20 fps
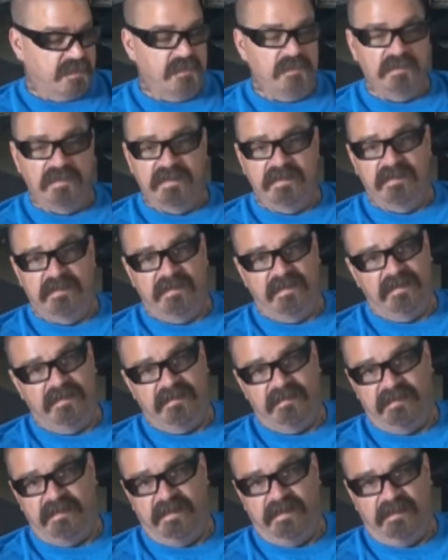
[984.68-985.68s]
Coolio the
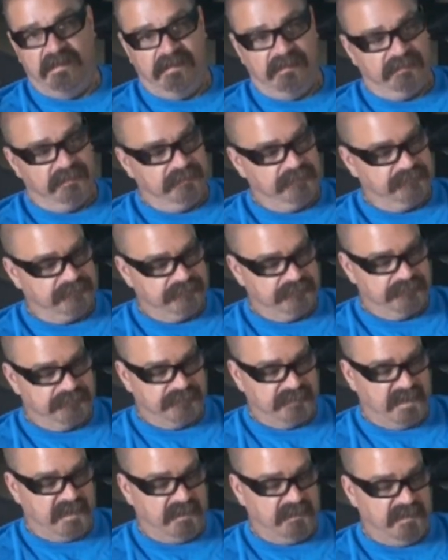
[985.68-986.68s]
Underdog,
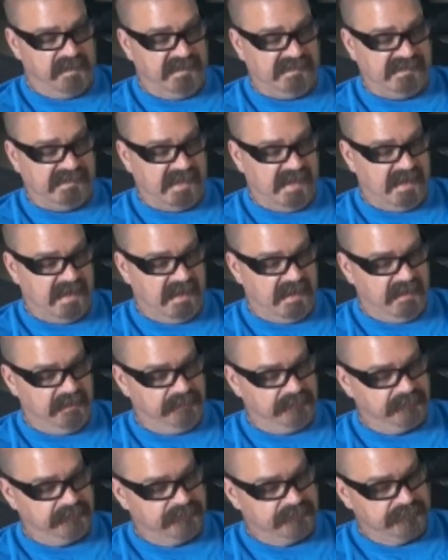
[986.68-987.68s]
Prestside,
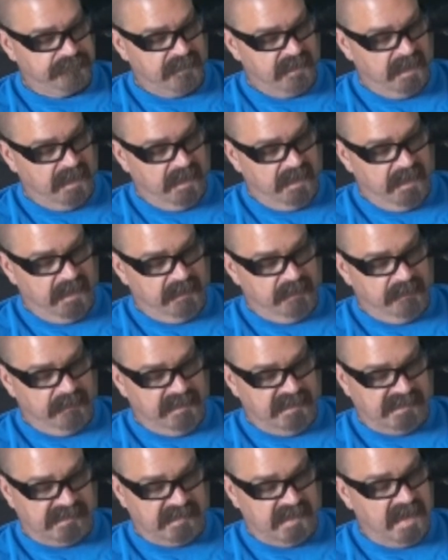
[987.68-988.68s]

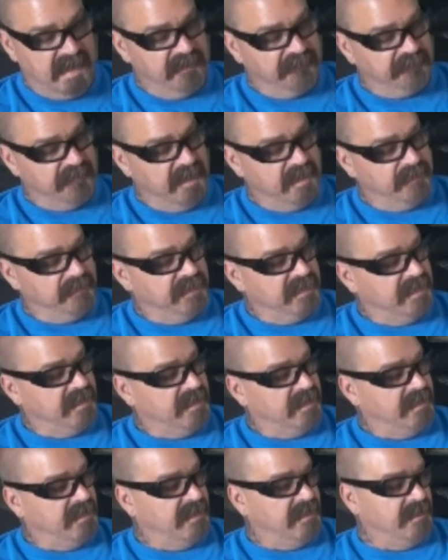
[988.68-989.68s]
Mr.
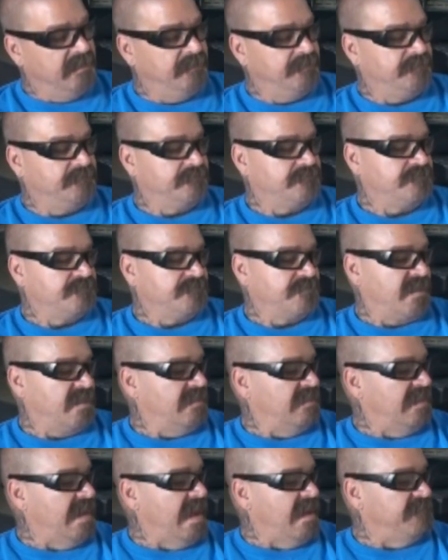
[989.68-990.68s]
FAB,
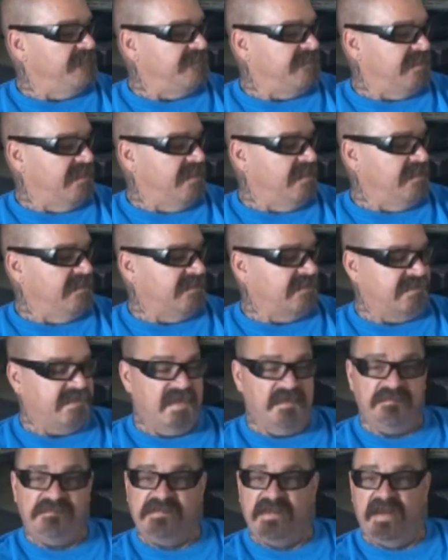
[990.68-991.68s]
Life Jennings,
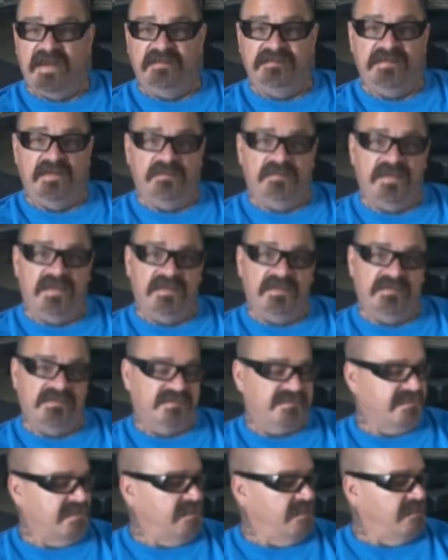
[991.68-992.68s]
Stepchild donated
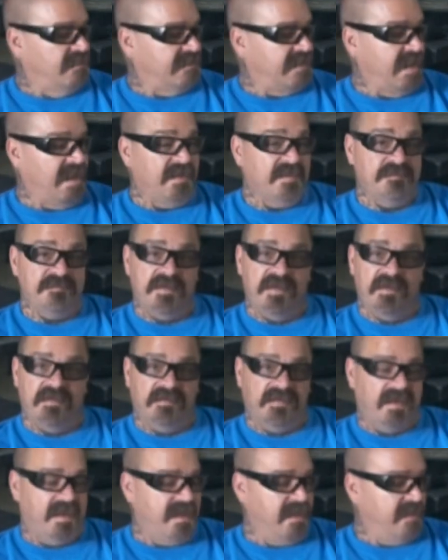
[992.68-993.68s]
a song, Cali Bear
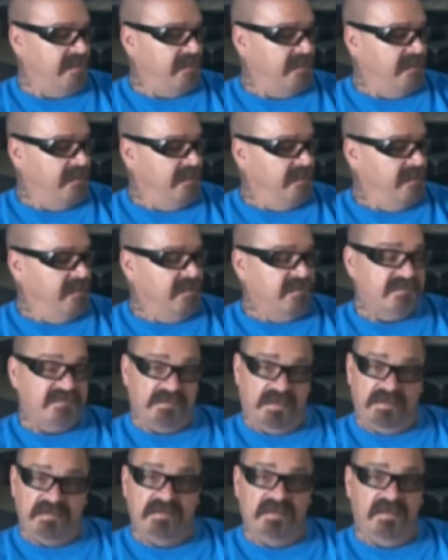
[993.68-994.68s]
Gang,
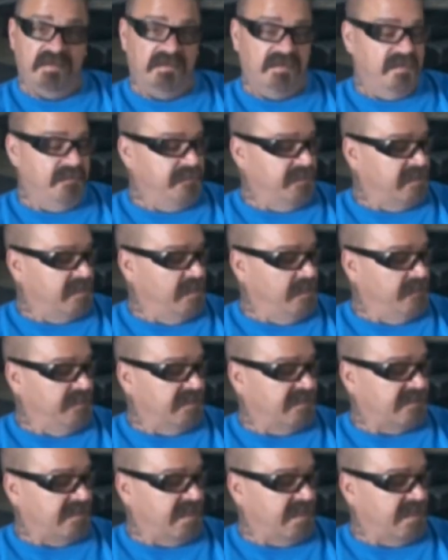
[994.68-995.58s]
it's a young up and coming